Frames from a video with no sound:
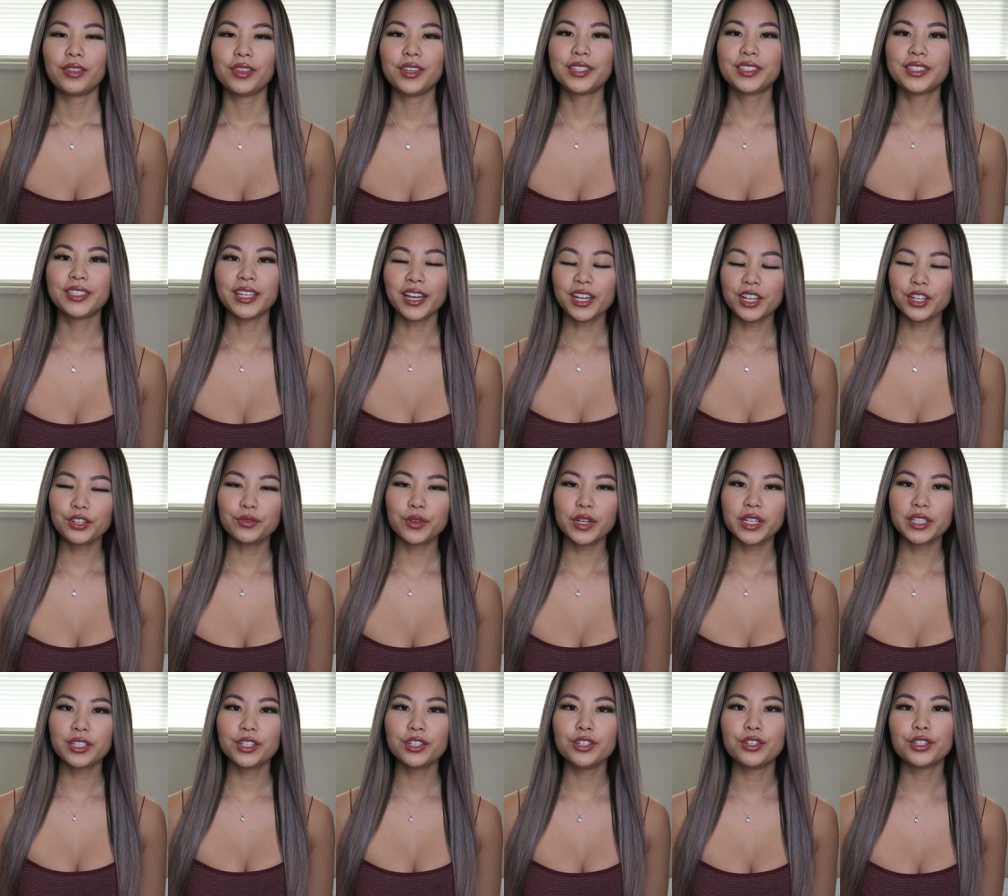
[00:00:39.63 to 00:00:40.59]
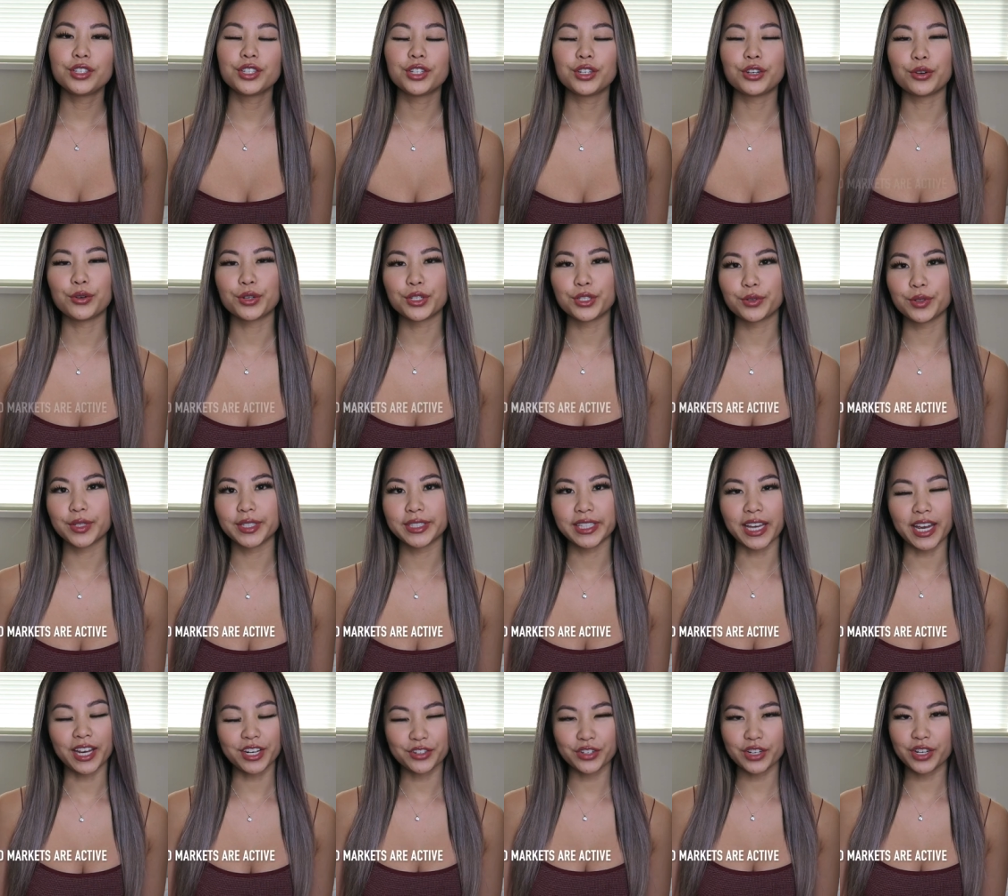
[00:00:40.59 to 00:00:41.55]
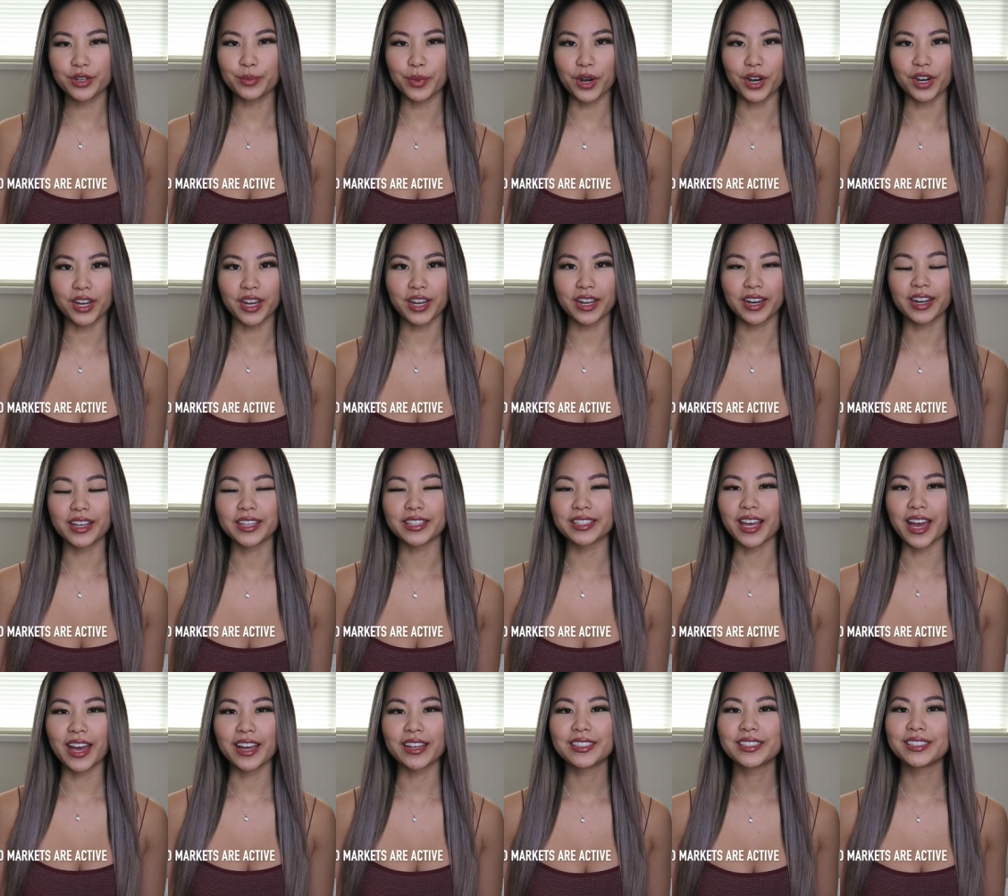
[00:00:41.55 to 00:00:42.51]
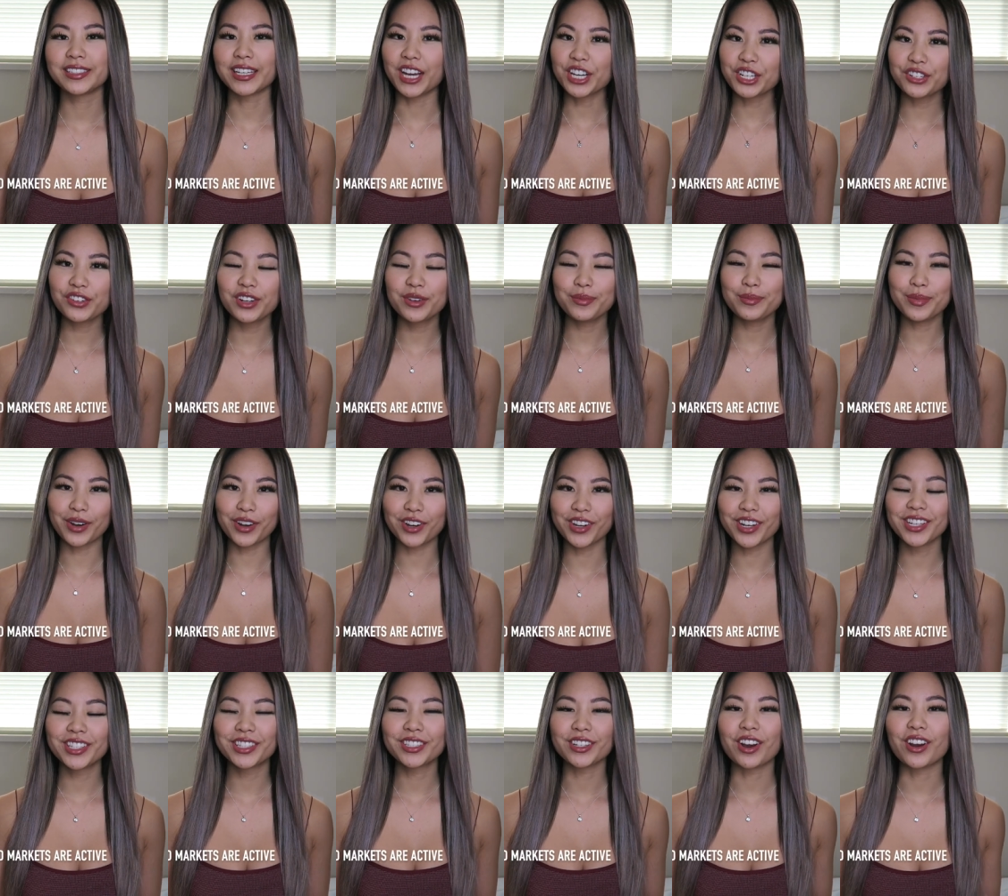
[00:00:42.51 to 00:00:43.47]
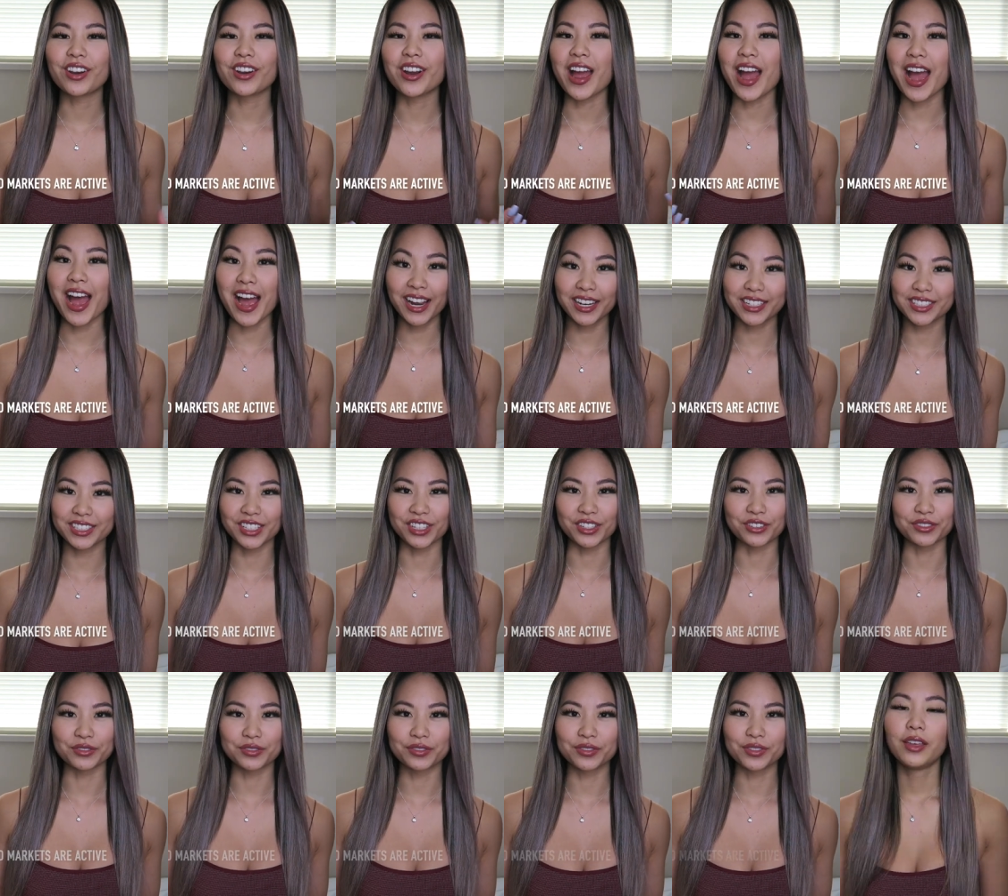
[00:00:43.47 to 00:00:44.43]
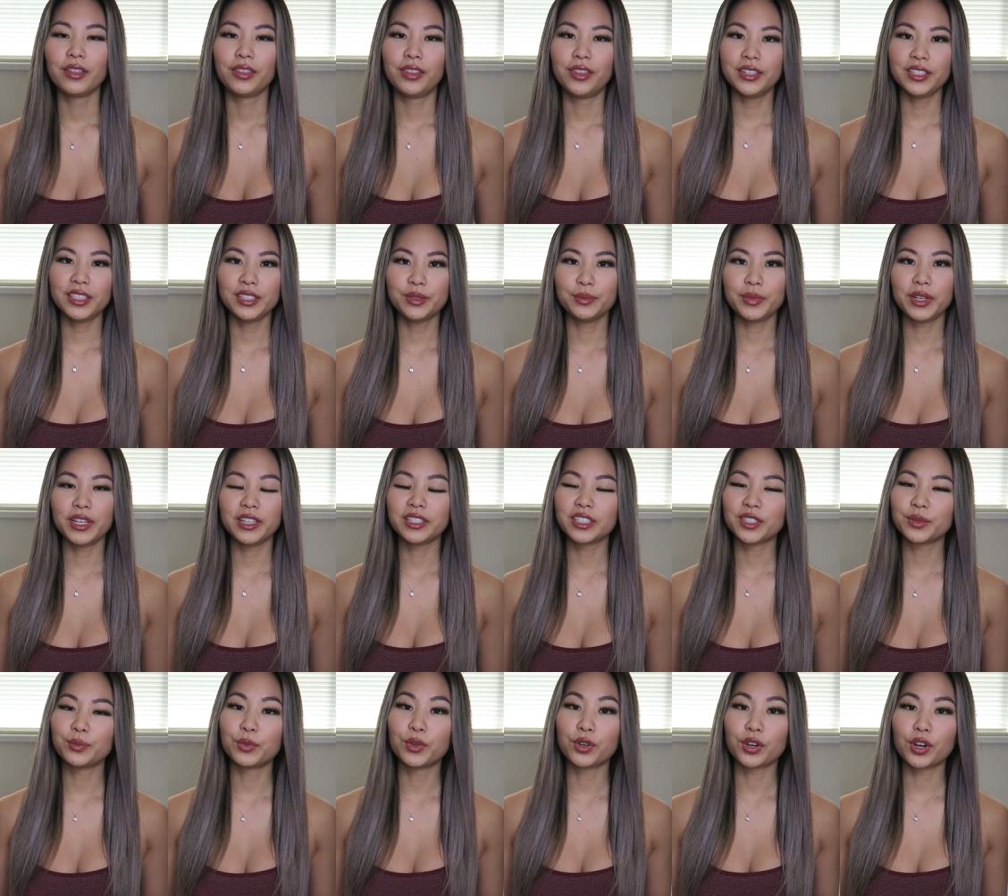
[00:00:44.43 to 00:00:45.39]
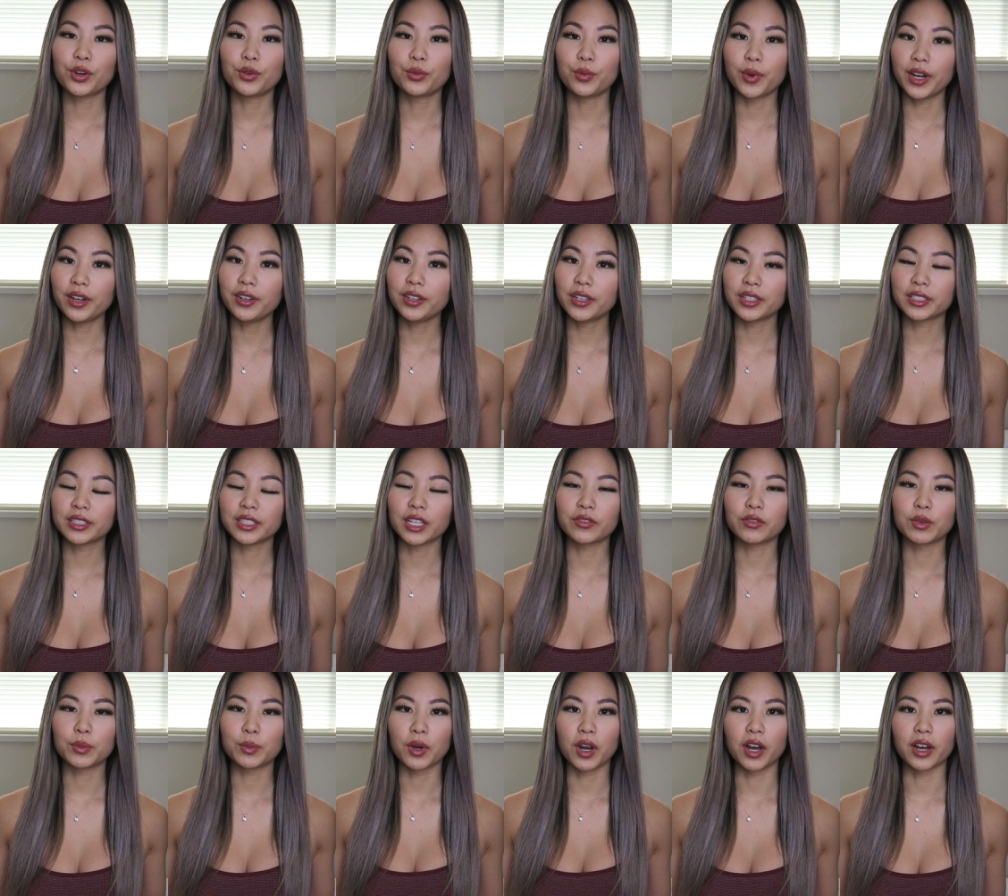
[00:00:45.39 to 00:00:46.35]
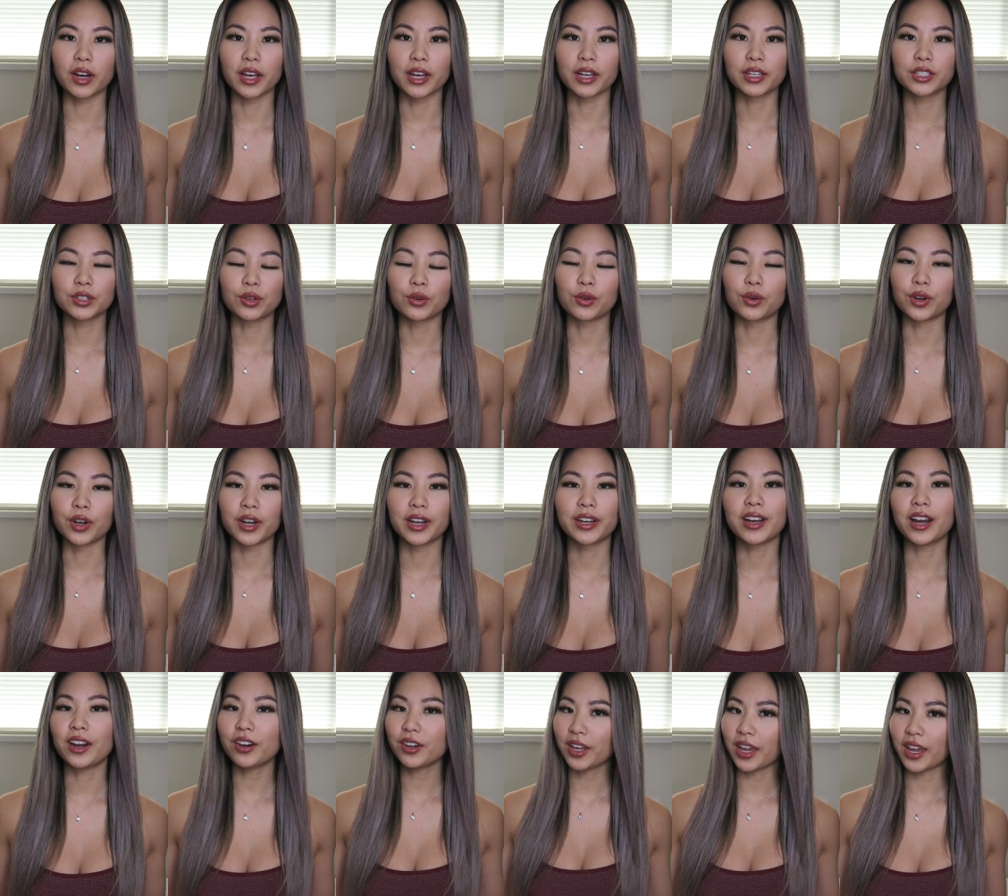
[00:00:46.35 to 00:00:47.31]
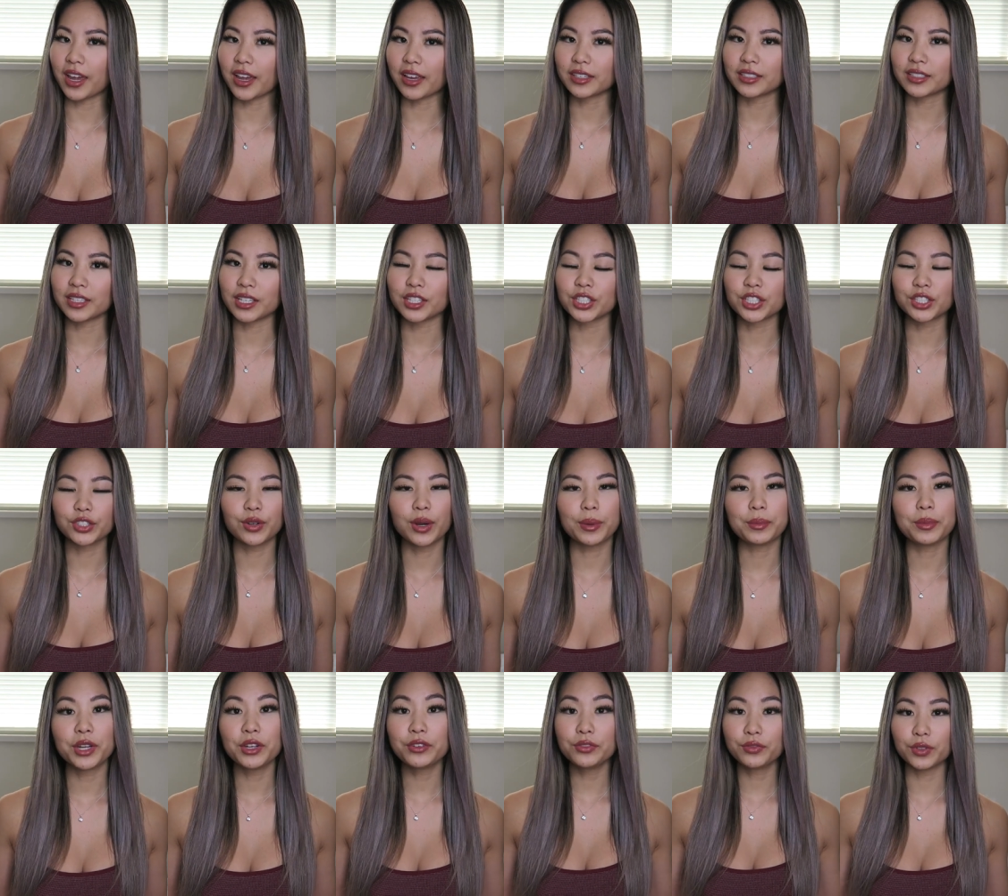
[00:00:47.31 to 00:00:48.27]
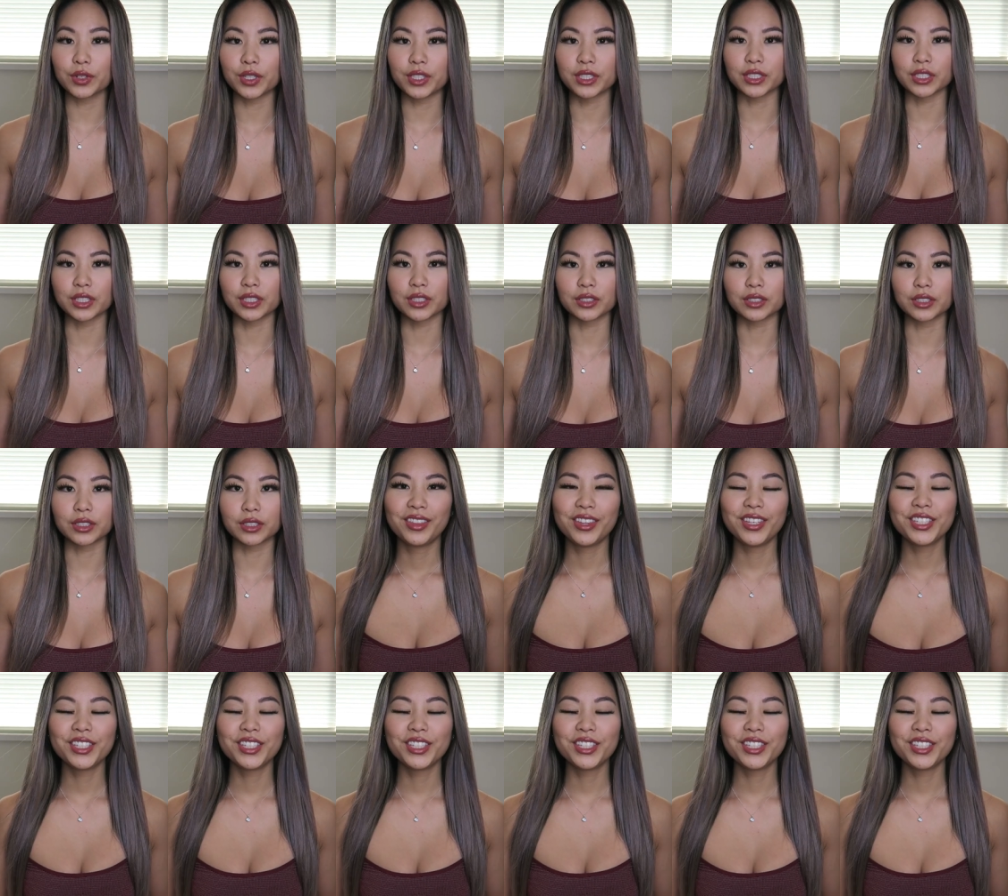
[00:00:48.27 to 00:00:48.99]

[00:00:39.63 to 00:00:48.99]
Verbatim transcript: The second reason you should go into a saturated market is that saturated markets are active. This means more awareness of a product or in our case, Instagram influencers.